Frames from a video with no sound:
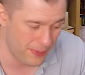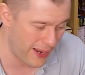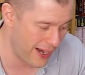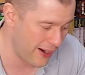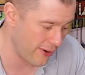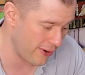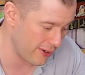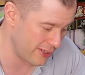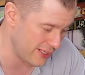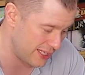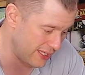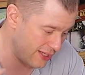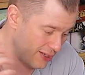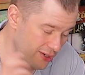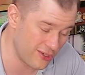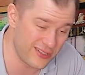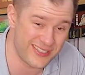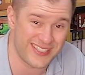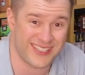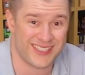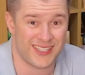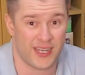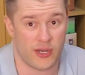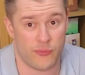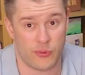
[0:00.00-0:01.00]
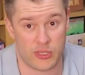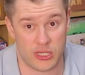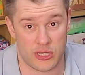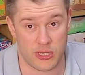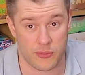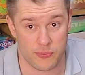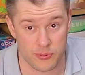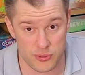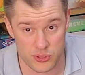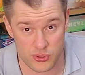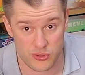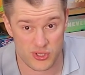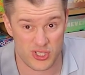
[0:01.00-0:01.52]
power, and then they've got to decide whether they're
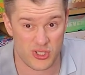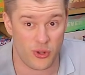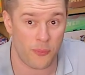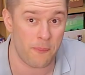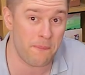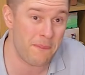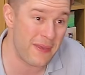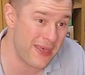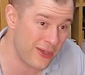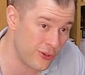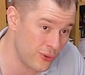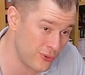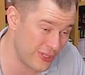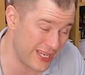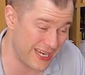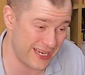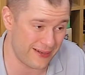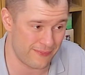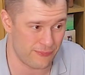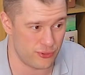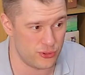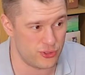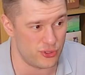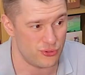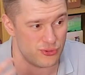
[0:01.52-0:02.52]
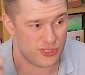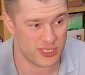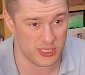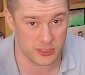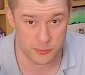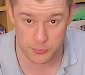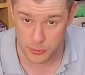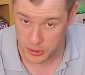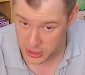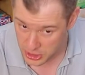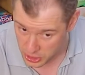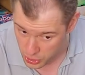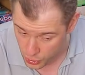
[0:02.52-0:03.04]
producing or building. Producing's
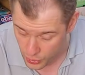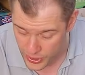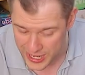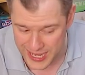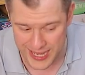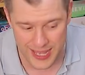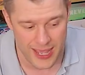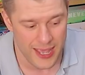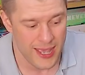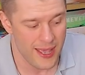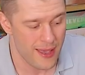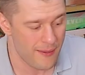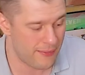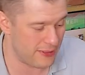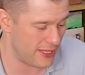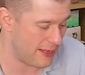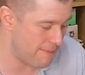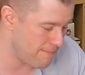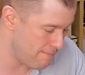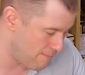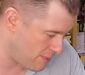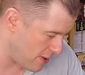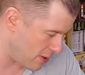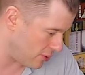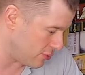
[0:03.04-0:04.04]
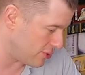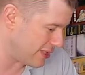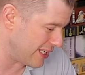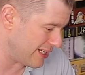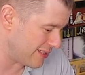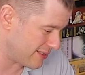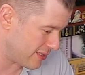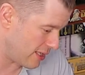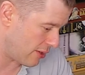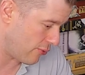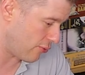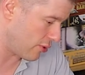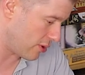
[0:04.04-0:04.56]
pretty quick, but then
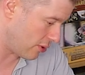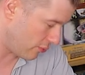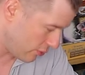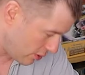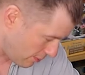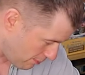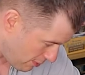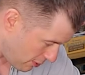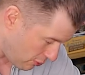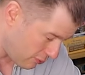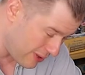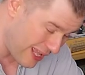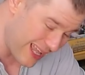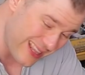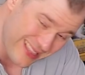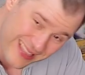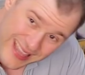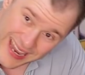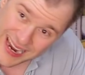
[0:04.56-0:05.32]
building's like, well, I want to build that